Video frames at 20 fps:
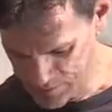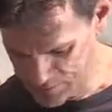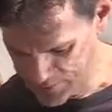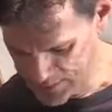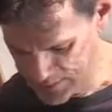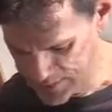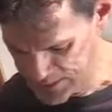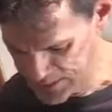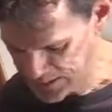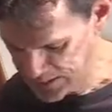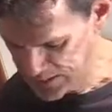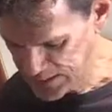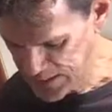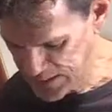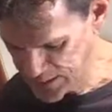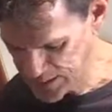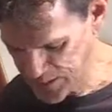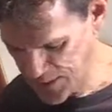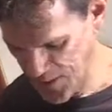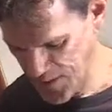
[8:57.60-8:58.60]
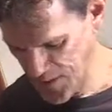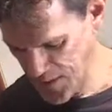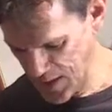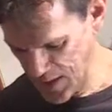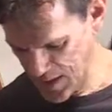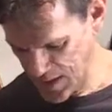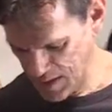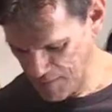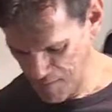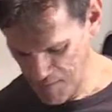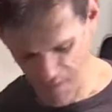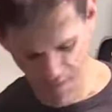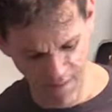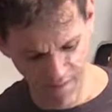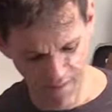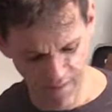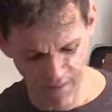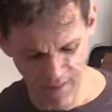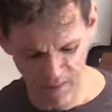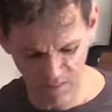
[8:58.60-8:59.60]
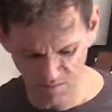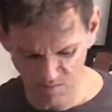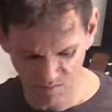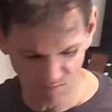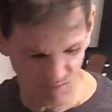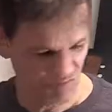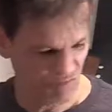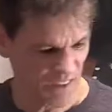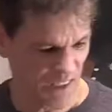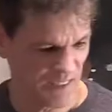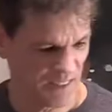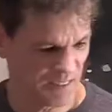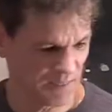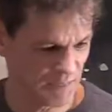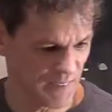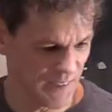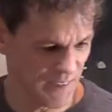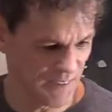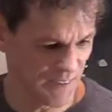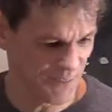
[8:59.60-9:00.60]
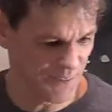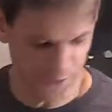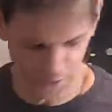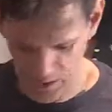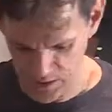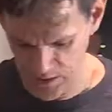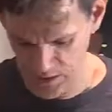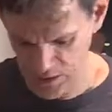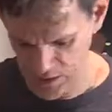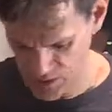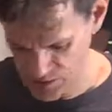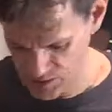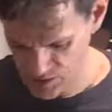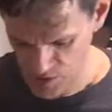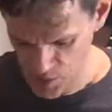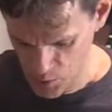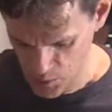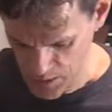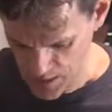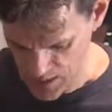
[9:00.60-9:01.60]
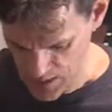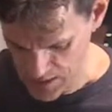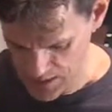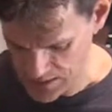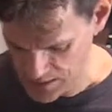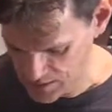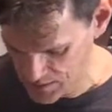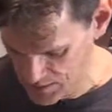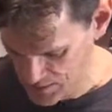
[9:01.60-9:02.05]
other than that, and the finish is okay.